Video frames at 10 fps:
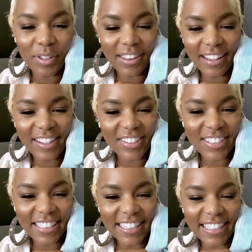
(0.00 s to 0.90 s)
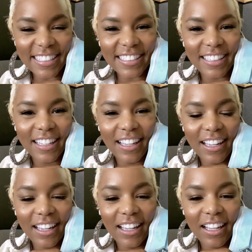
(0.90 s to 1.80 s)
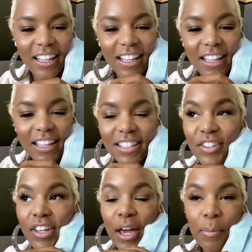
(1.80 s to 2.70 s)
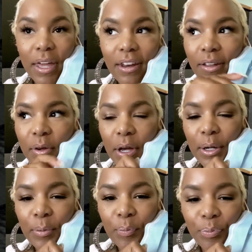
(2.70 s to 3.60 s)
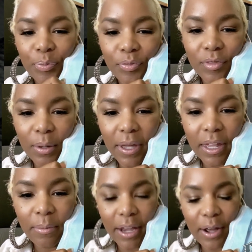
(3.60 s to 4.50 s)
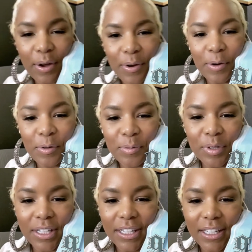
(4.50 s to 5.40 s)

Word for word: well, thank you, sis. So yeah, I'm headed, um, I'm headed back home.